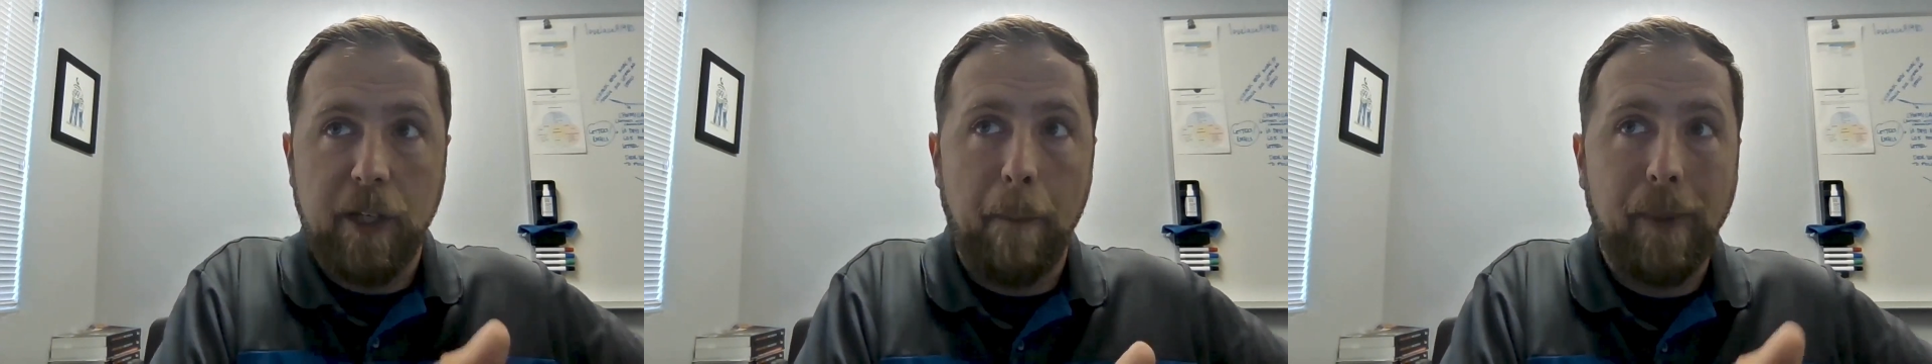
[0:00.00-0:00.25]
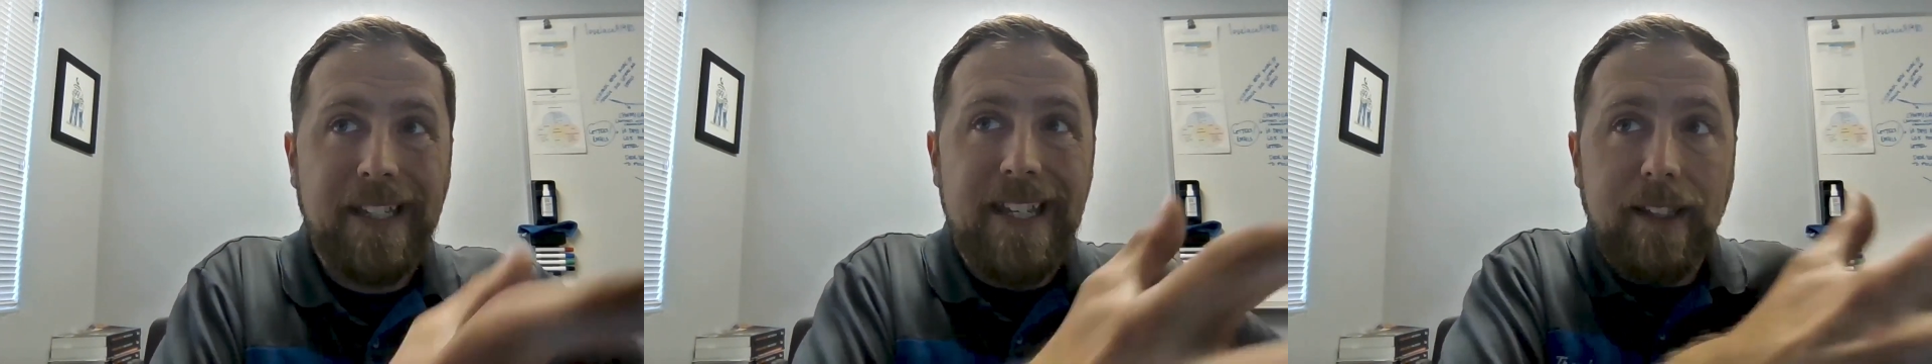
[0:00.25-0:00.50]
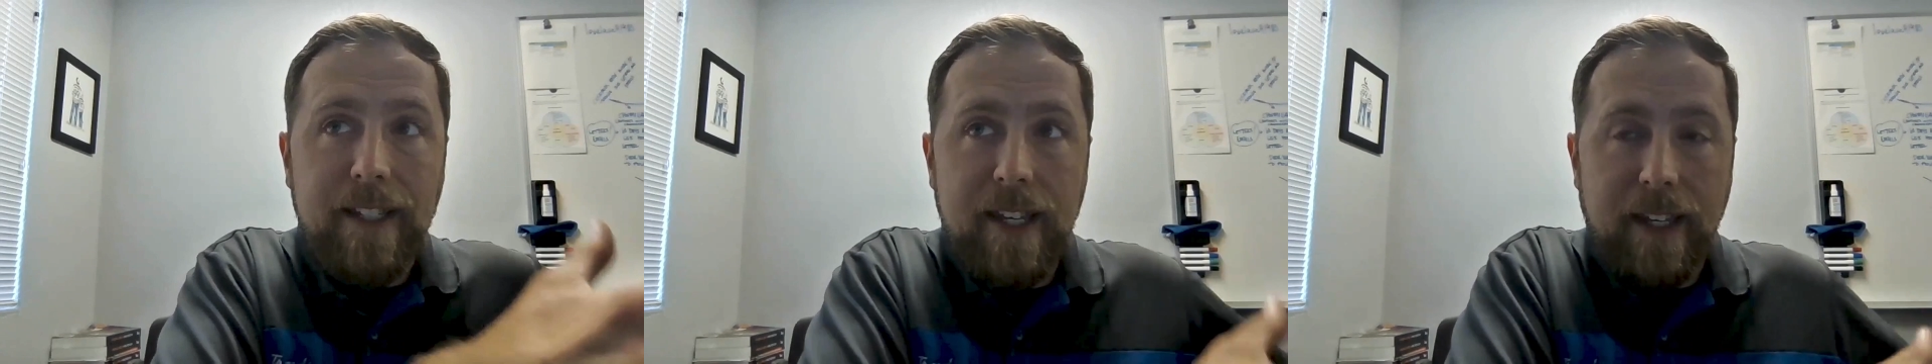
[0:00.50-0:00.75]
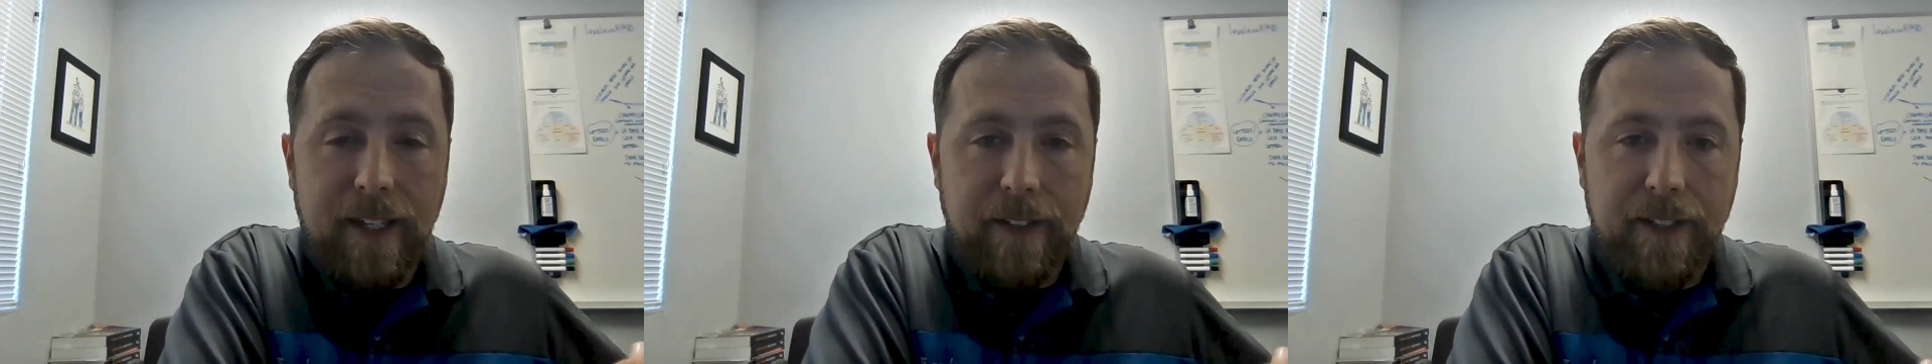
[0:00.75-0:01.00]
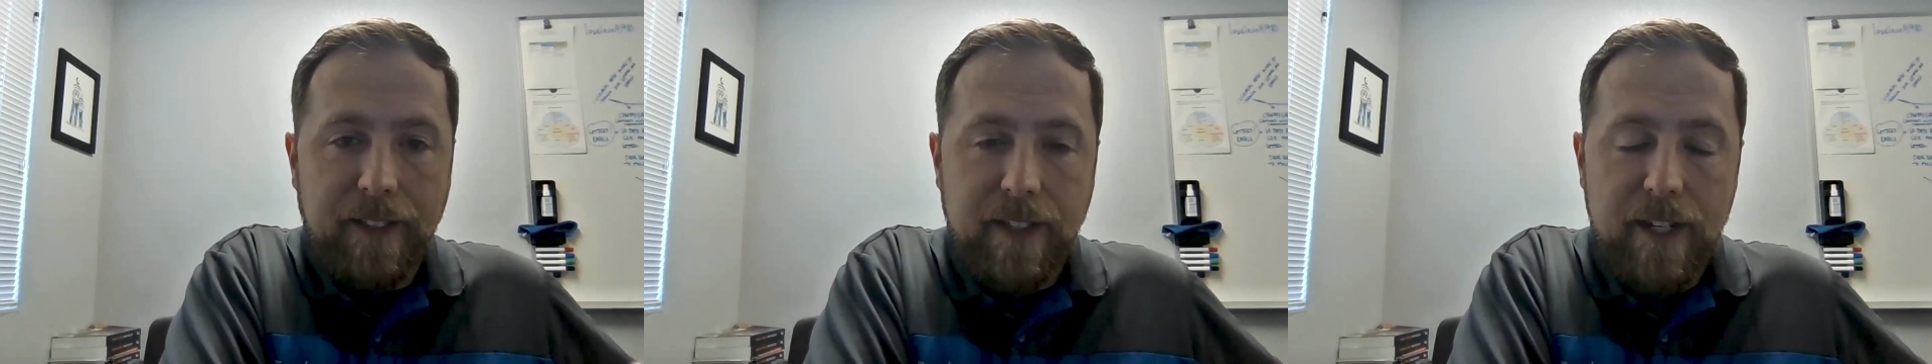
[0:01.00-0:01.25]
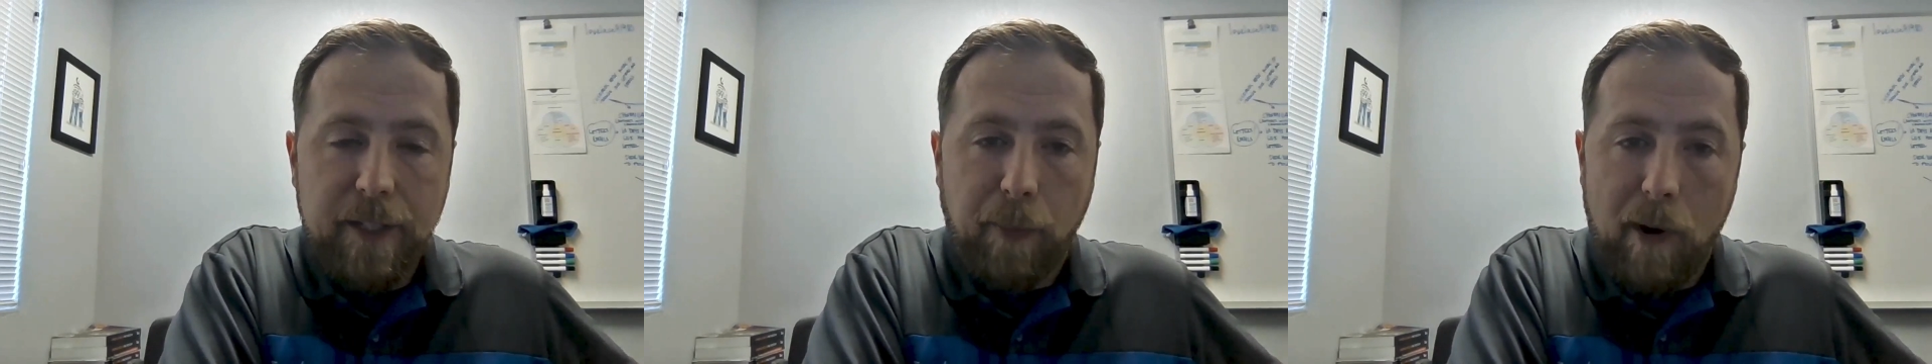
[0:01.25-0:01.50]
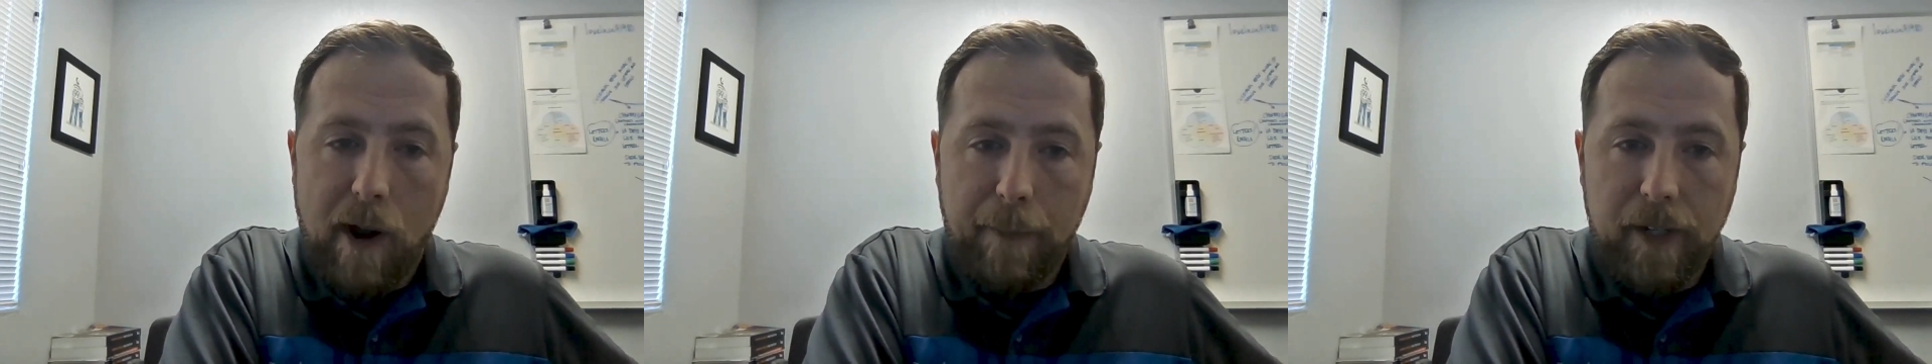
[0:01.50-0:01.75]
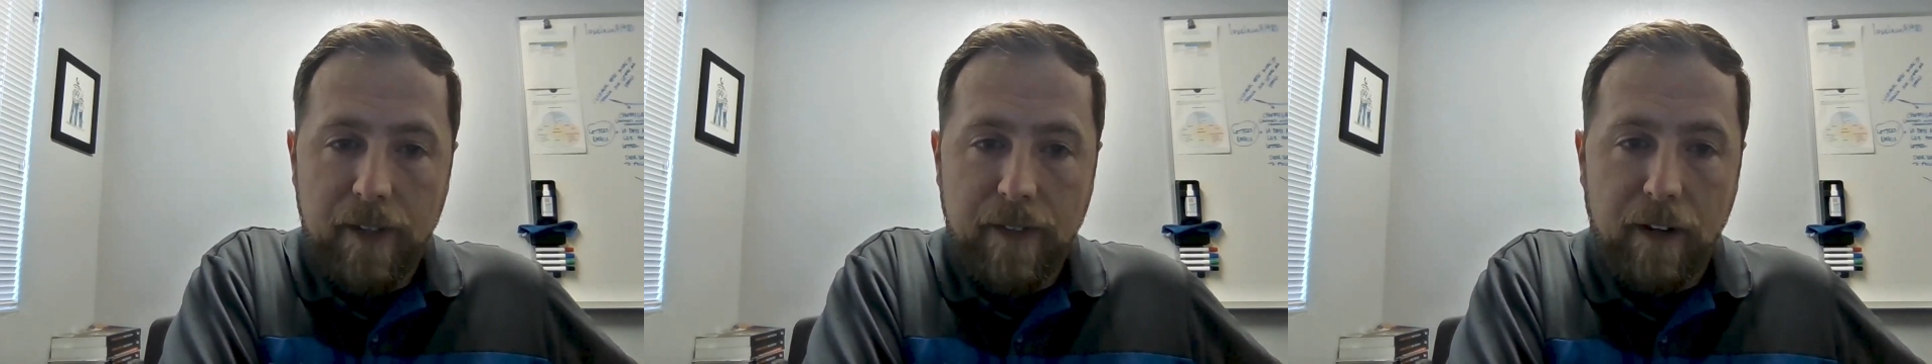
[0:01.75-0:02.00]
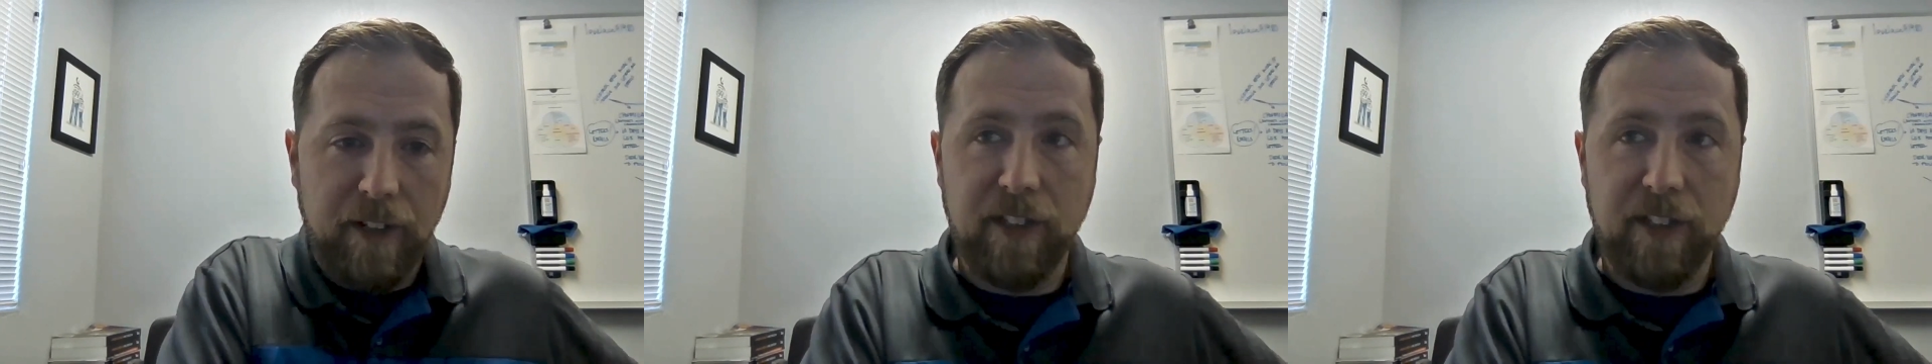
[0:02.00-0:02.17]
completely in the city's property there.